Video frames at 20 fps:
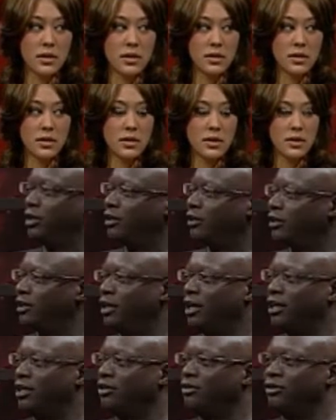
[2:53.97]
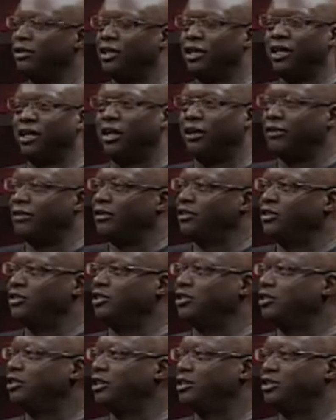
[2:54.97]
I agree. I think
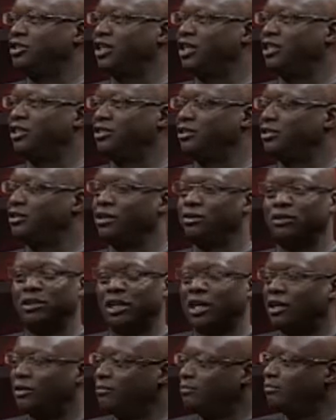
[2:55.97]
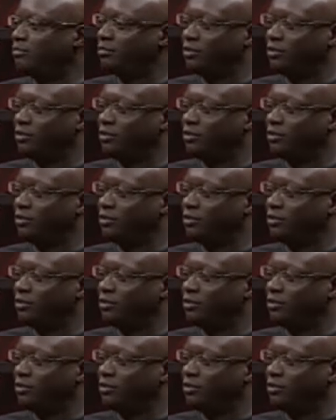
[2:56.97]
there's a chance. A lot of